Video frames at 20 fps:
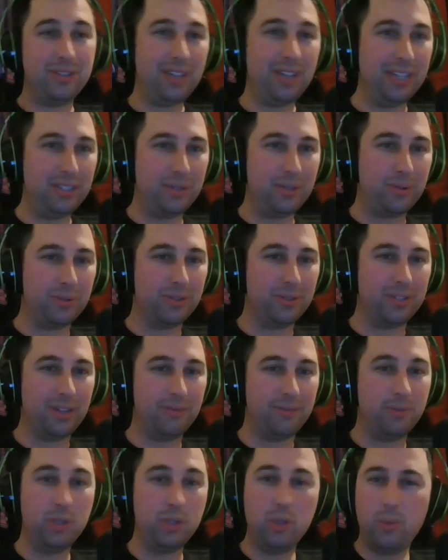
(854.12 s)
there's lots of cool
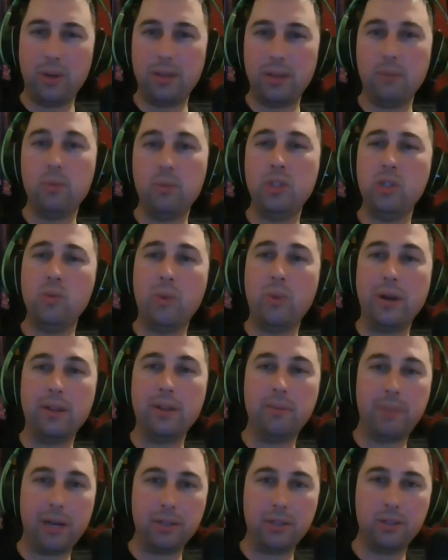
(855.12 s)
stuff. Would you
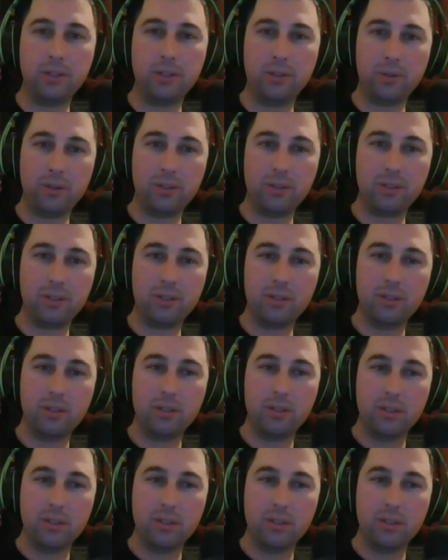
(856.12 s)
wear the boxer shorts?